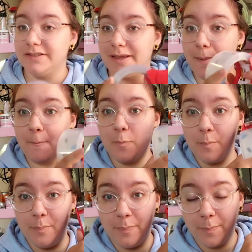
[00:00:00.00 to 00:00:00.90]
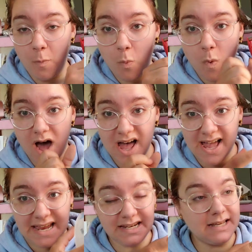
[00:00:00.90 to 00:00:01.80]
some
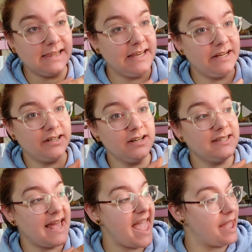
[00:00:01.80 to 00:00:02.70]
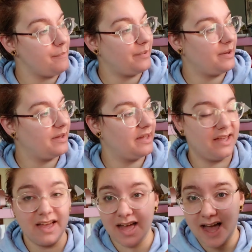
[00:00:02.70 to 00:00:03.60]
wide clear tape.
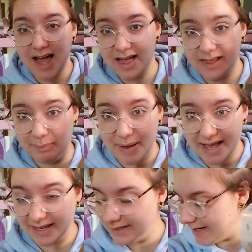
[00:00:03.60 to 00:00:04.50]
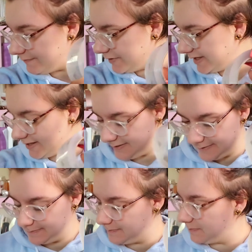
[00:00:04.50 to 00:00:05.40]
I like packing tape for
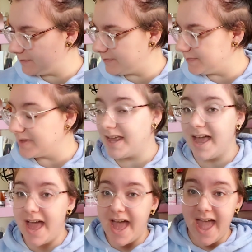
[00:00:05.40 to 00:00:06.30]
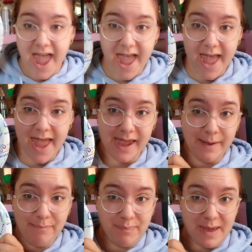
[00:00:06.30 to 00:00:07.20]
this.
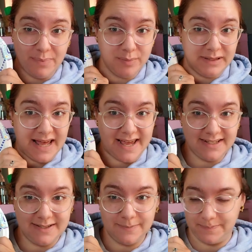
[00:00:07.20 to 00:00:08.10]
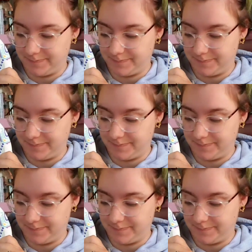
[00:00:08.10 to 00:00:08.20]
A paper plate.